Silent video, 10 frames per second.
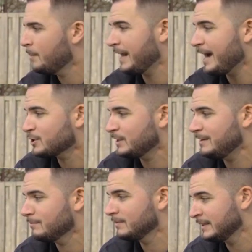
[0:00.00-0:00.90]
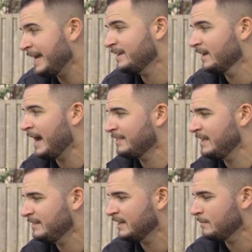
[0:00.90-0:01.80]
but I actually like it. I
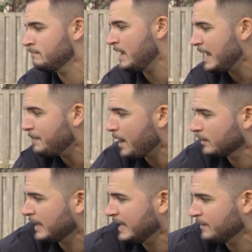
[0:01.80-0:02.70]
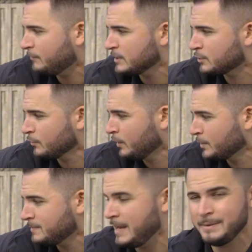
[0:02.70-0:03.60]
think that maybe I would like if this grille
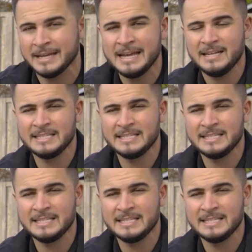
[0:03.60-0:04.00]
was maybe